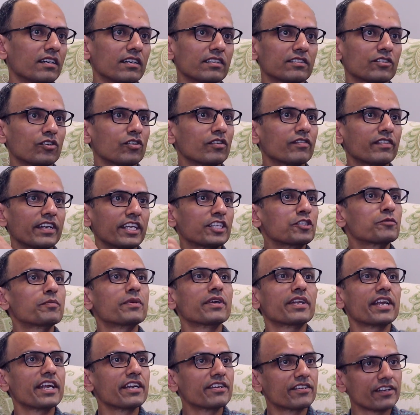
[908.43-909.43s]
sort of
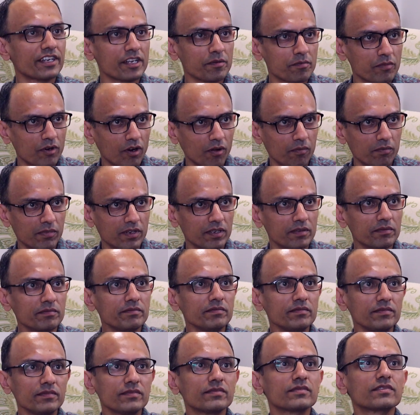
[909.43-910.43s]
respiratory
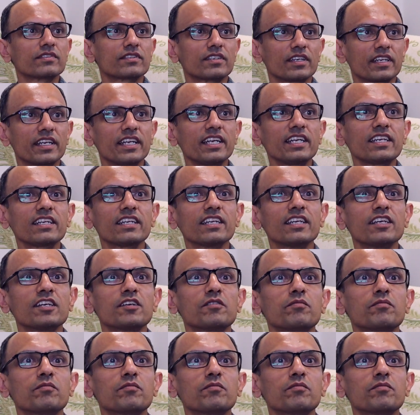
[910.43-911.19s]
problem, correct?